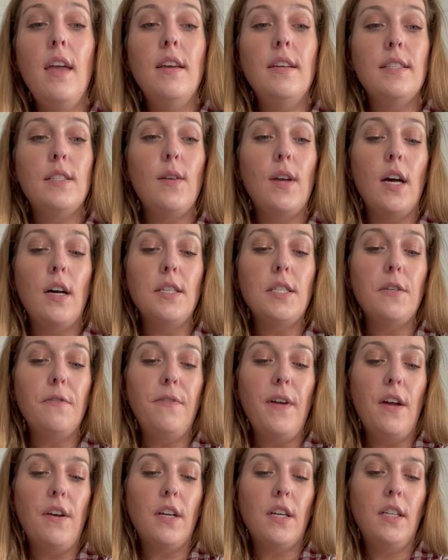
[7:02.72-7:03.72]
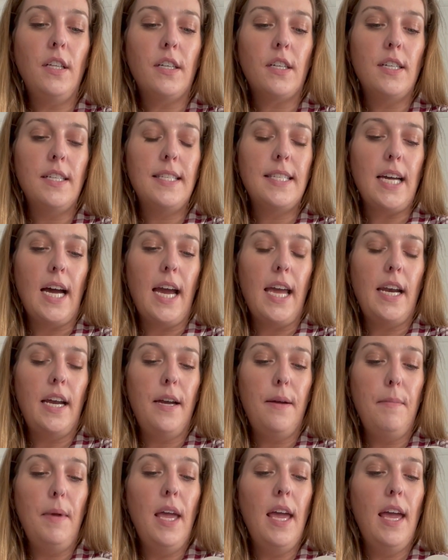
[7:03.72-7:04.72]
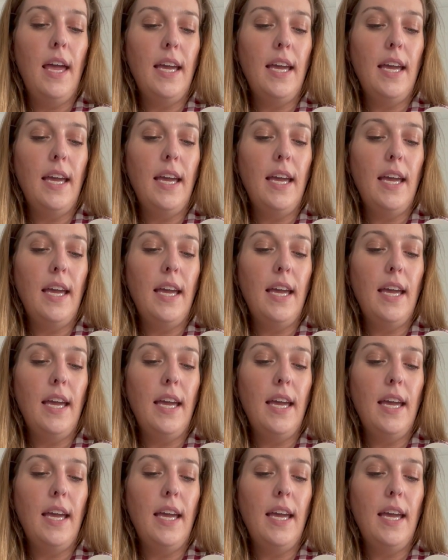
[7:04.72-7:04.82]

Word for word: So I also found a clearance item.